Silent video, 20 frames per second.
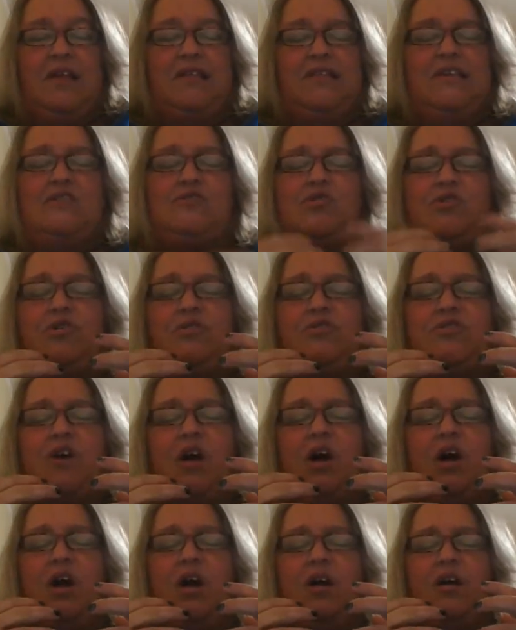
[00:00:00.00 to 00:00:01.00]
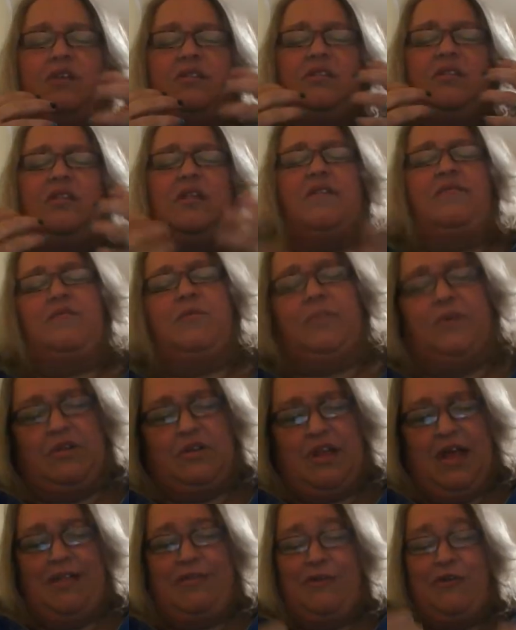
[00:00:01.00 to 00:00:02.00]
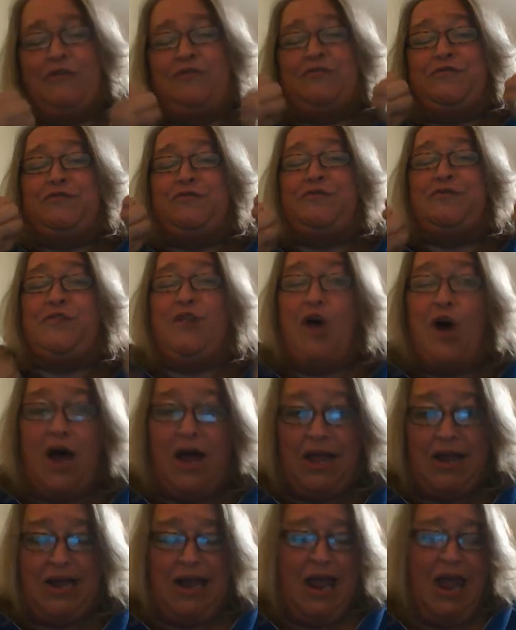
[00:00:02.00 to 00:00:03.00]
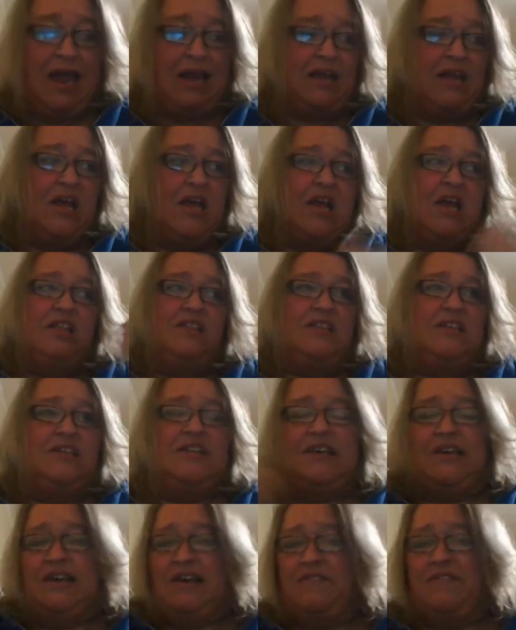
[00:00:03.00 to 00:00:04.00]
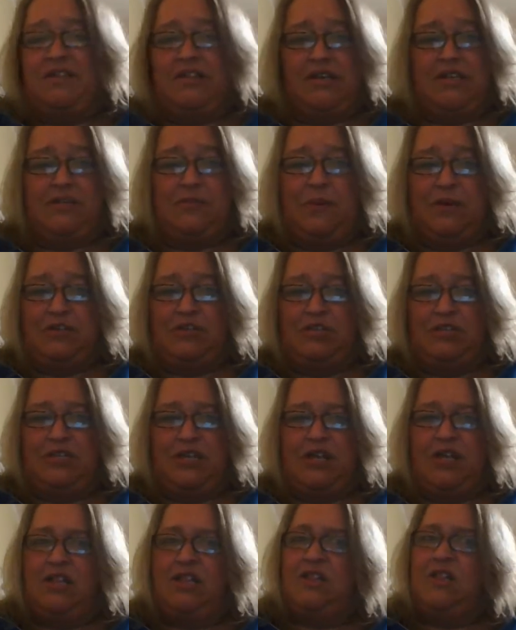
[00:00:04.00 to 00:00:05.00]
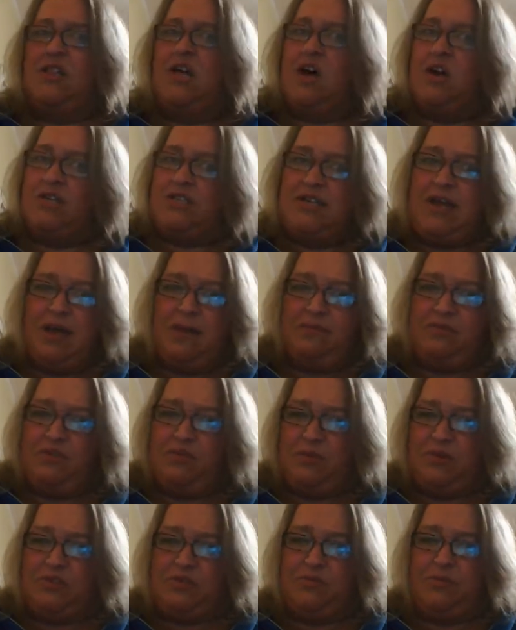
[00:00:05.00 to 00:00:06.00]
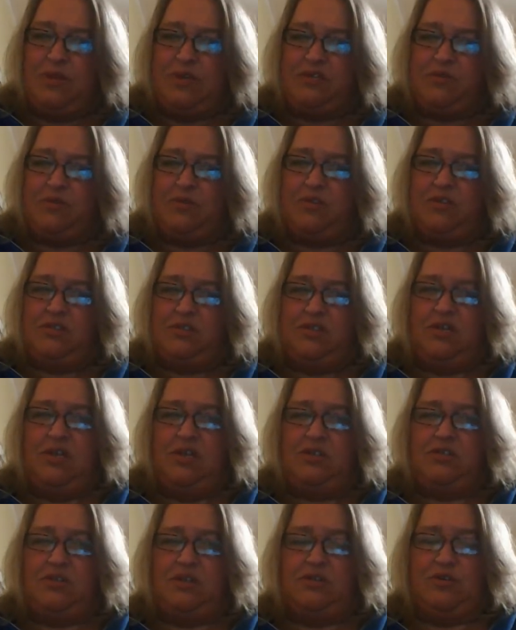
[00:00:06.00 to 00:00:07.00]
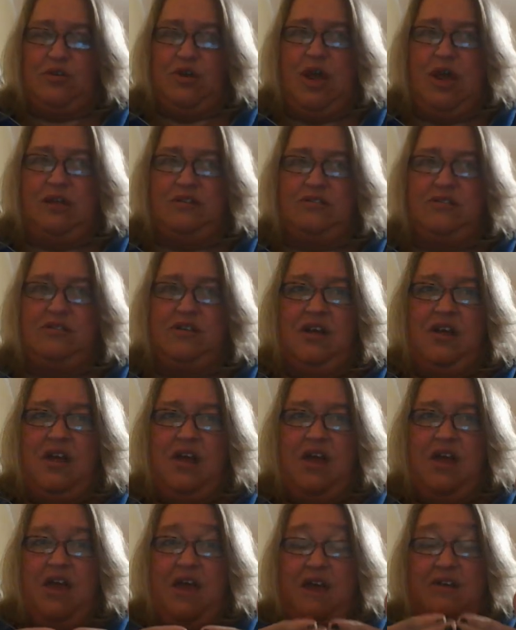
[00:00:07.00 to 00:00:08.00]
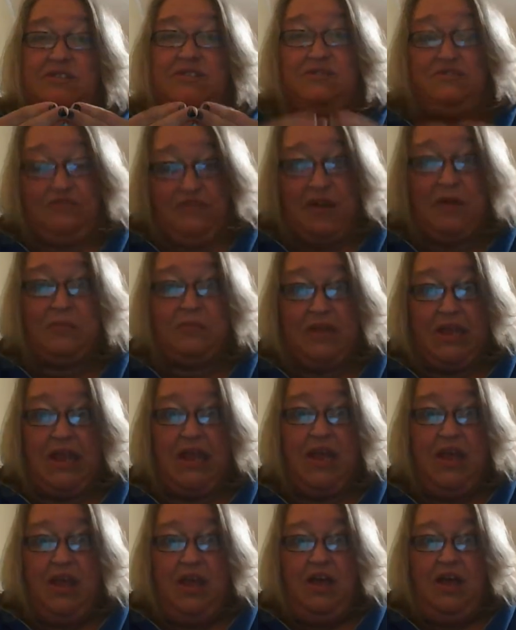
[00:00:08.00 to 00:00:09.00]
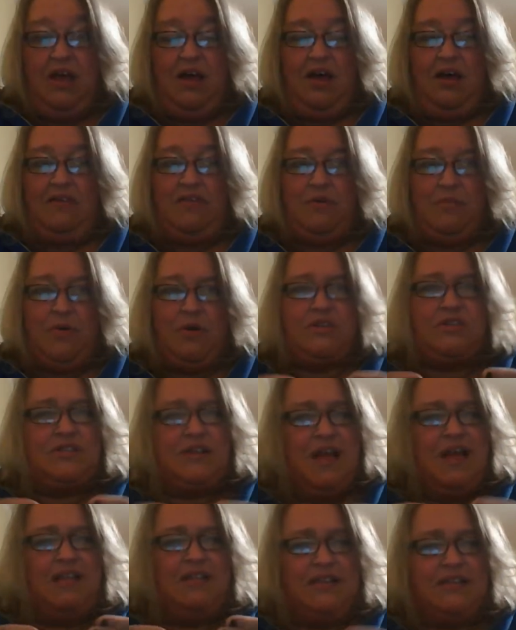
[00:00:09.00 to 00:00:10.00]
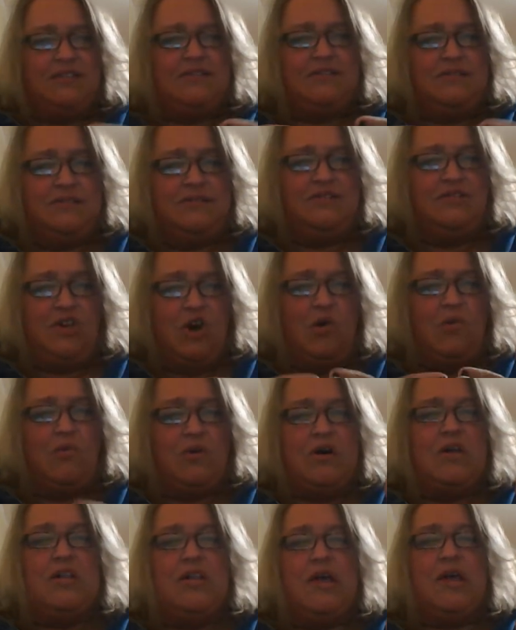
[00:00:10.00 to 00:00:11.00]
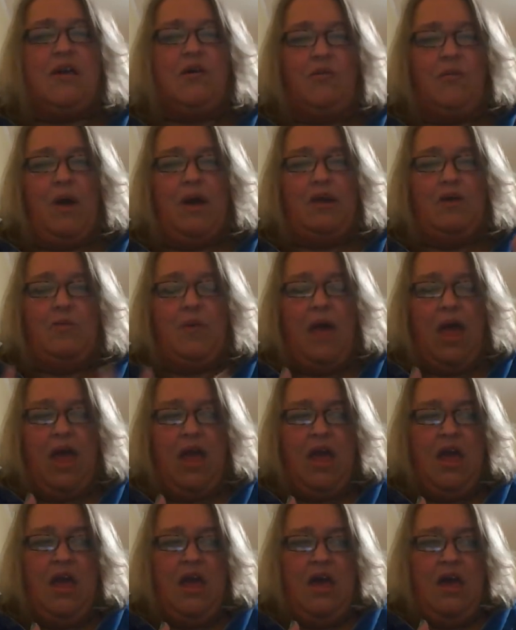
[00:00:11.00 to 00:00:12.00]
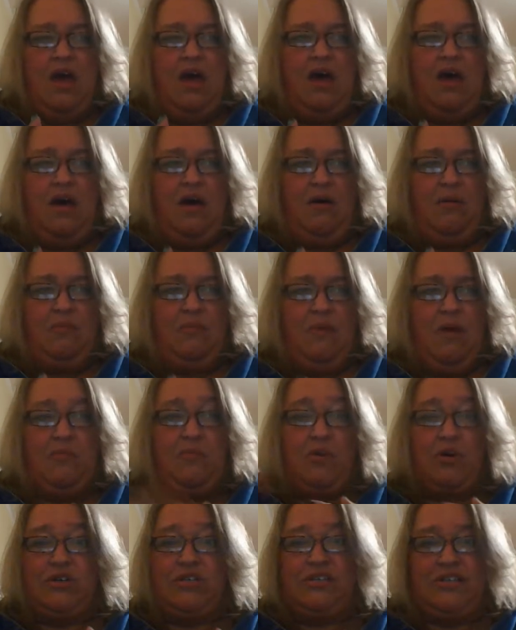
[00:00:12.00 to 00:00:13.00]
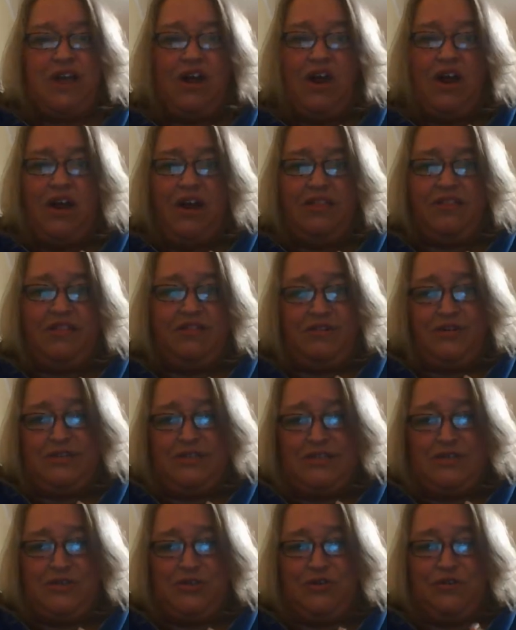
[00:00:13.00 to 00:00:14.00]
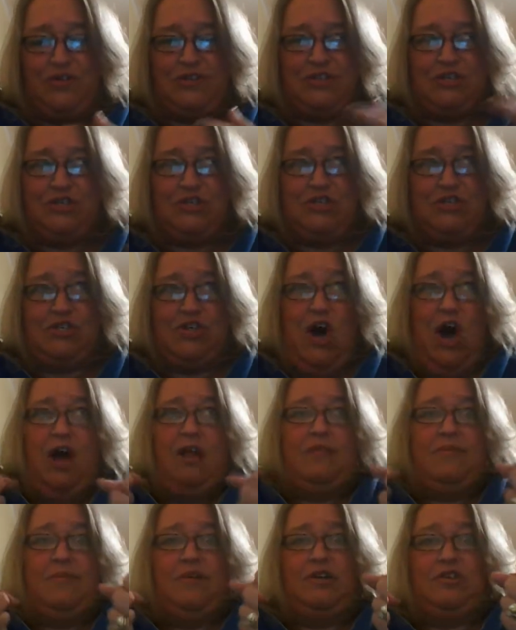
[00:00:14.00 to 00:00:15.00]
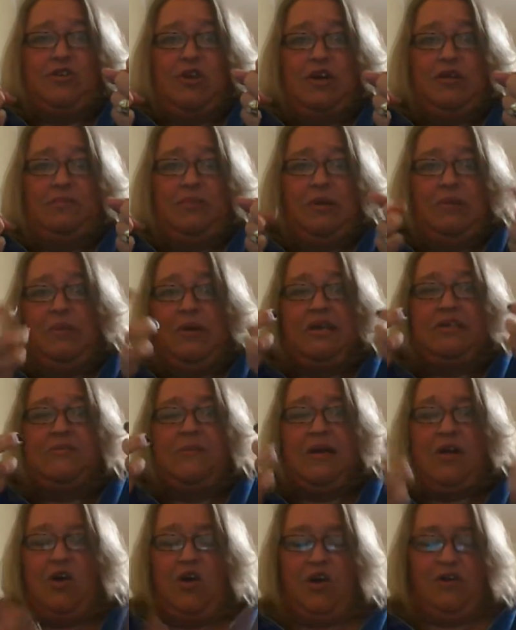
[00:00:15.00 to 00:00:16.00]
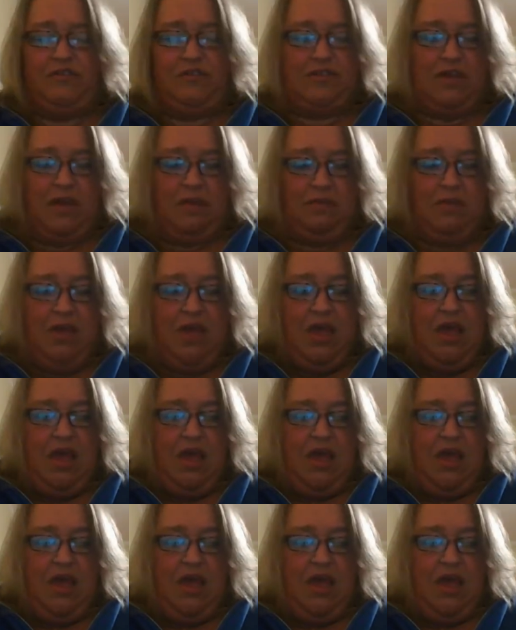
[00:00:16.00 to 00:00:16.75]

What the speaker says: These girls are lovable and they're flawed, and Lily and Evelyn especially take a long time to reach a place where they see each other as family. Their personalities don't click right away. And poor Sarah, the third sister, feels like she's caught in the middle trying to play peacemaker all the time.